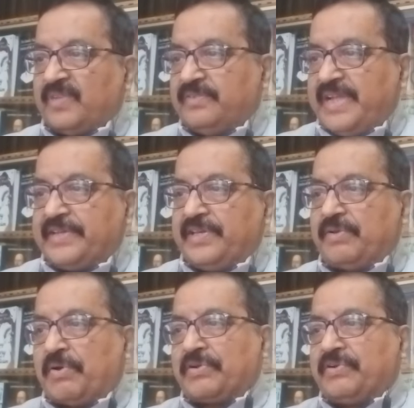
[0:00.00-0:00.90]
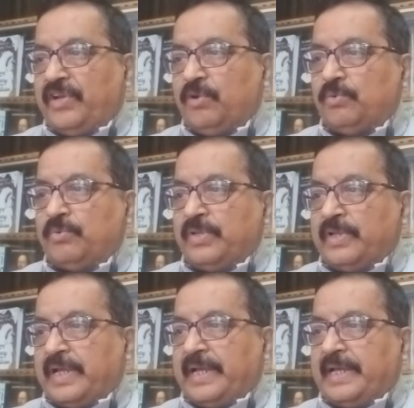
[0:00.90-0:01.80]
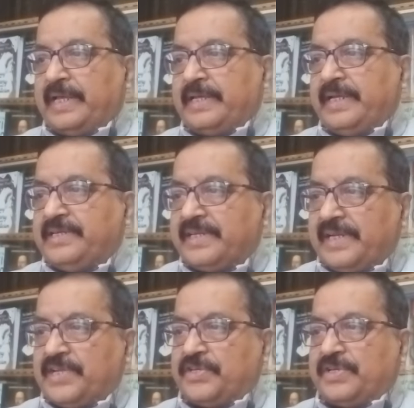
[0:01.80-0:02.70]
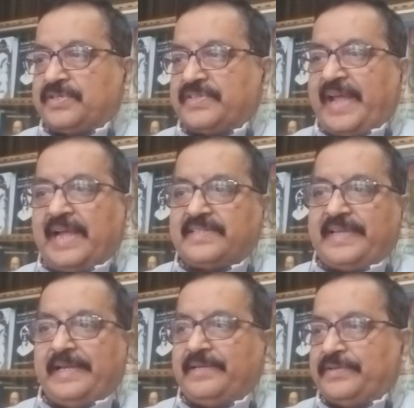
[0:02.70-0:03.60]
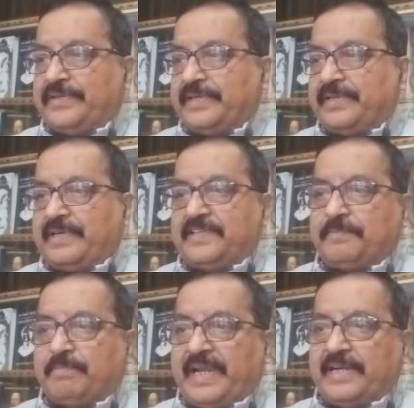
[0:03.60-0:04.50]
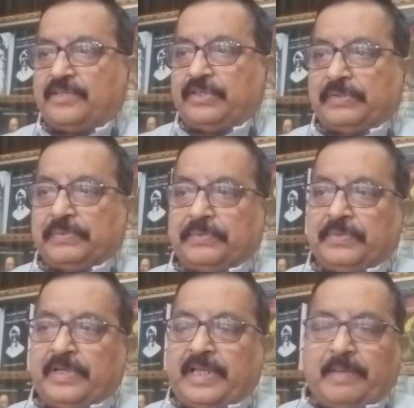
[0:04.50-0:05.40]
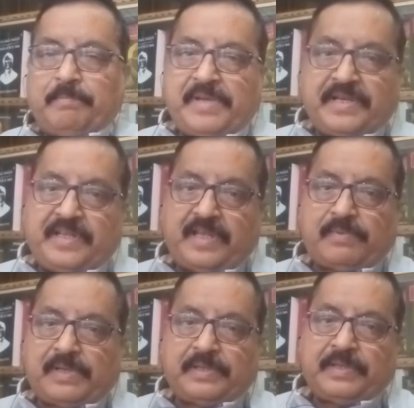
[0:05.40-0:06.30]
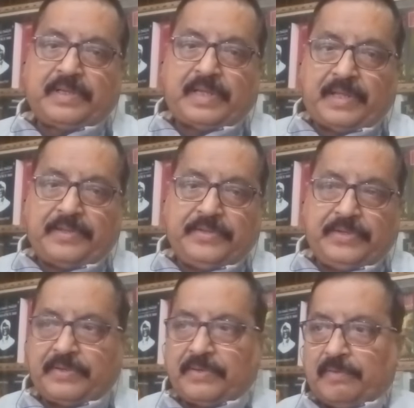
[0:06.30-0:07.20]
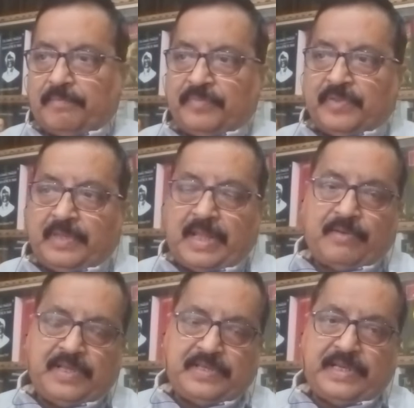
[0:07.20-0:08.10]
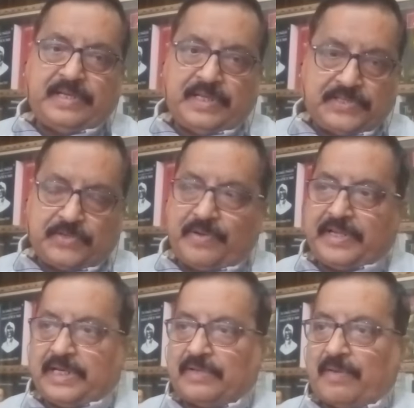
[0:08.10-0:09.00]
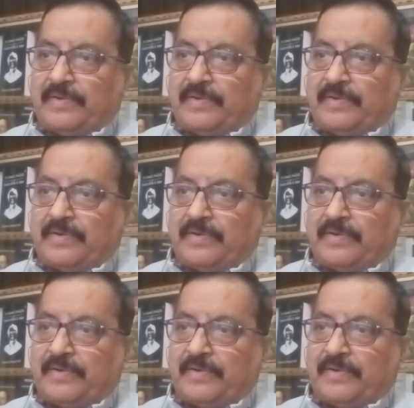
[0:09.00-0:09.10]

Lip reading: taking on new iterations as it spread through medieval Europe. Now, in historical